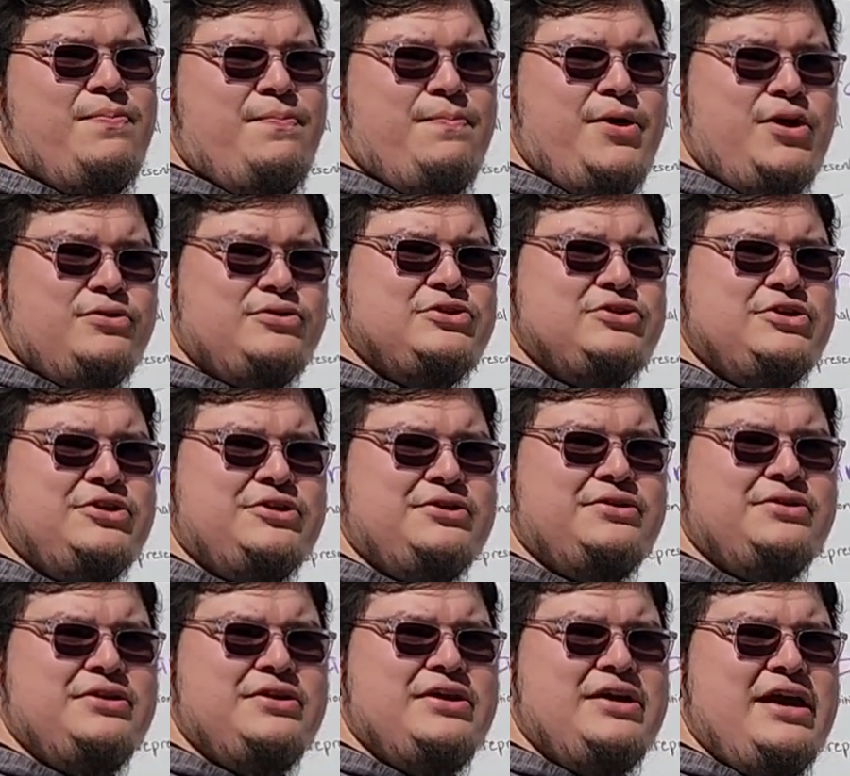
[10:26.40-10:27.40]
poster
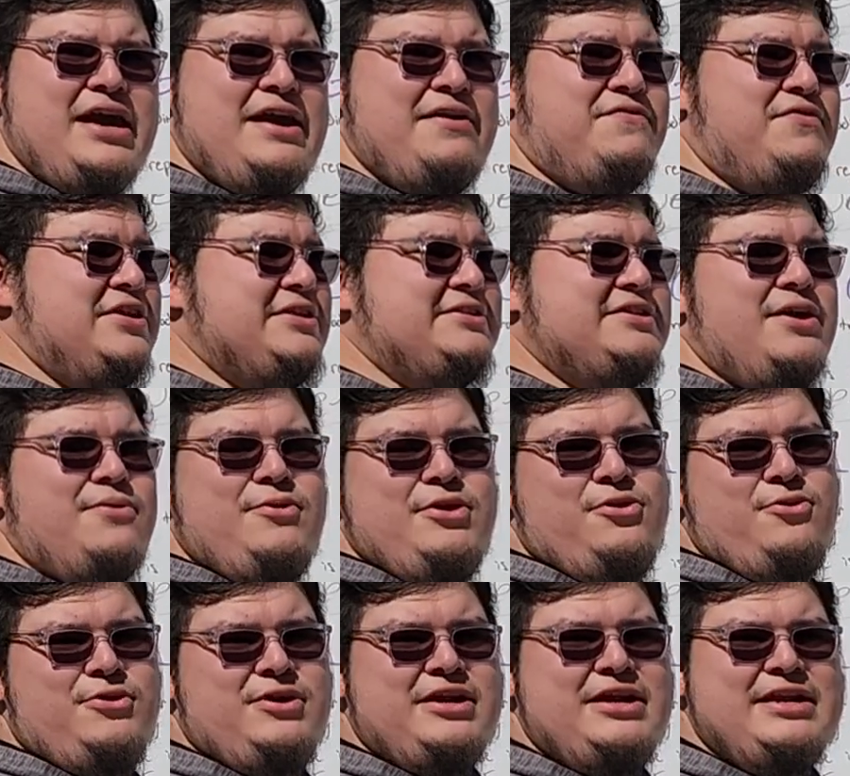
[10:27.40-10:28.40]
if it's not well
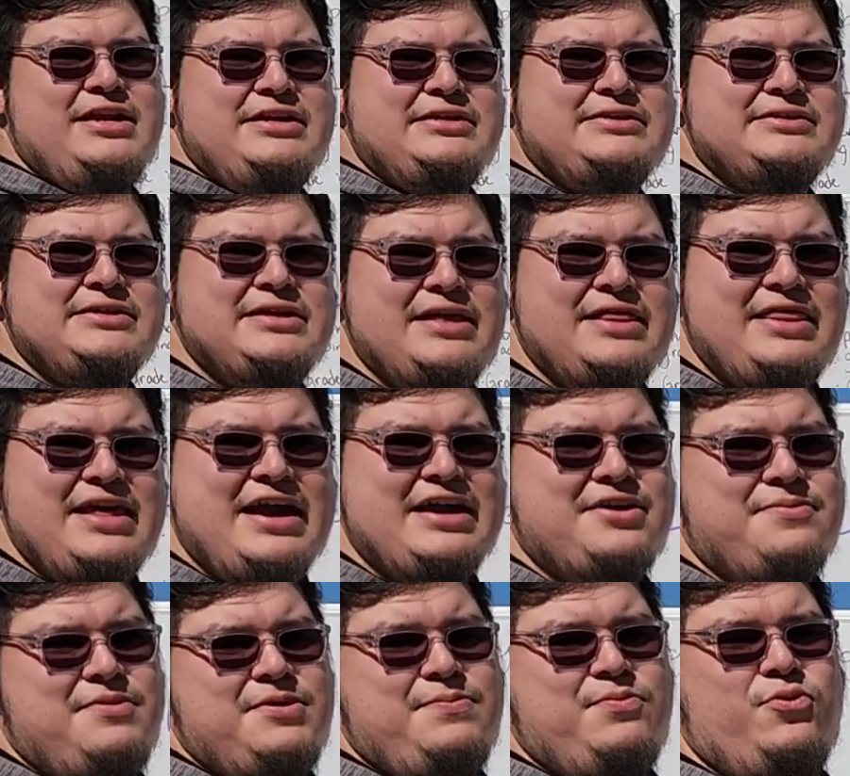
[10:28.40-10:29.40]
organized. That
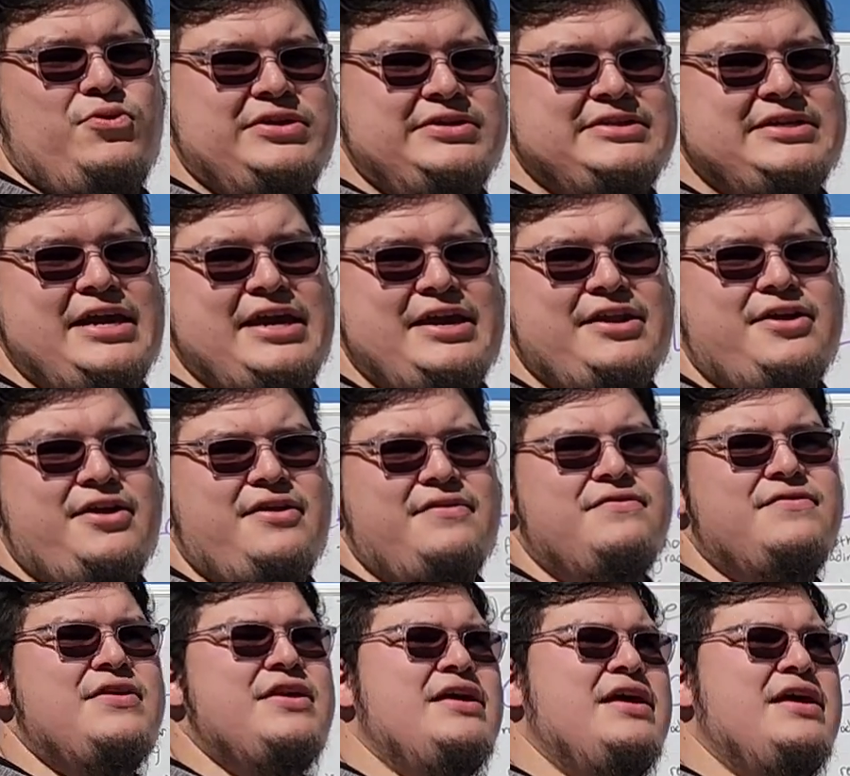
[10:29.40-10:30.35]
could be points taken off.